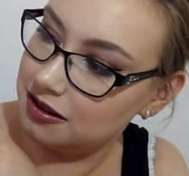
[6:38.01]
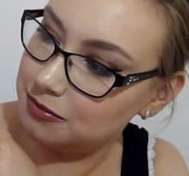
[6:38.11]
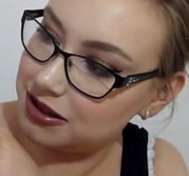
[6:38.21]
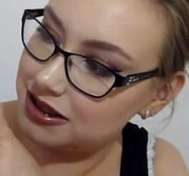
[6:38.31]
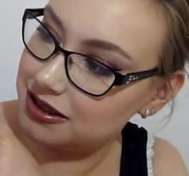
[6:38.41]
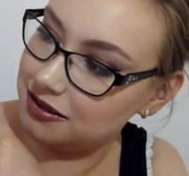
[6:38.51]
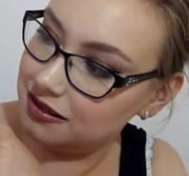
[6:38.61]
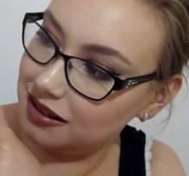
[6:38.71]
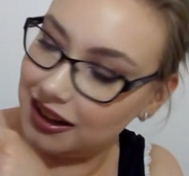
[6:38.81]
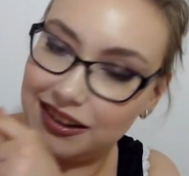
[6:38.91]
but
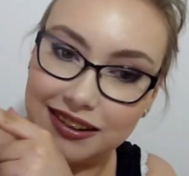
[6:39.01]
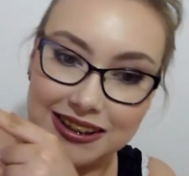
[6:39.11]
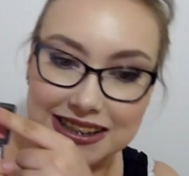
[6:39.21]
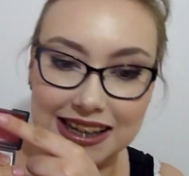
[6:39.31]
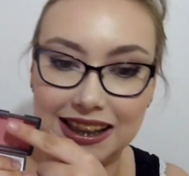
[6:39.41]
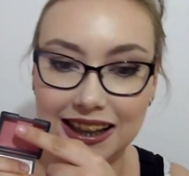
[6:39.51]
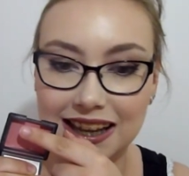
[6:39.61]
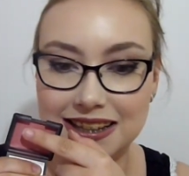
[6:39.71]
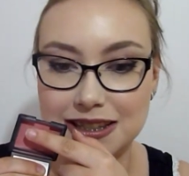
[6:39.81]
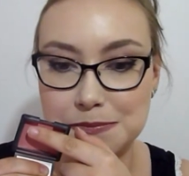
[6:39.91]
still like you can see the
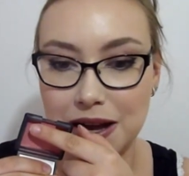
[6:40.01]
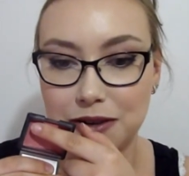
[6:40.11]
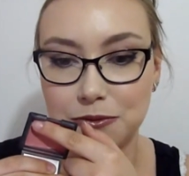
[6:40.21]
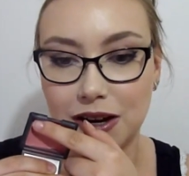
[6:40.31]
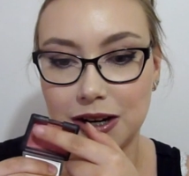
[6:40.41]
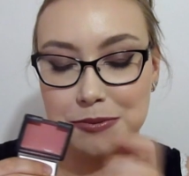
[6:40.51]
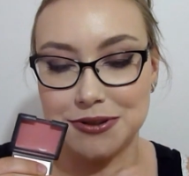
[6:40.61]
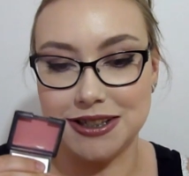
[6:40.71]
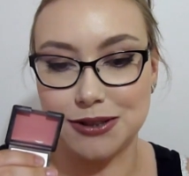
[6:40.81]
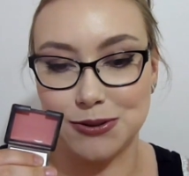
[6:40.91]
lines of the pattern right up on
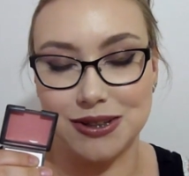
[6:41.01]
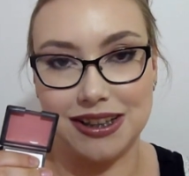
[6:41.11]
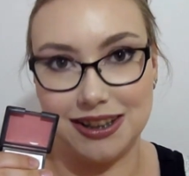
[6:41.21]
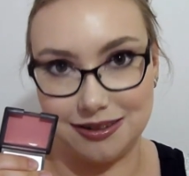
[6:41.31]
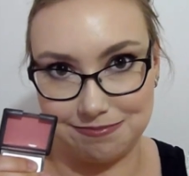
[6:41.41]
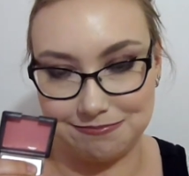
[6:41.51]
this corner here.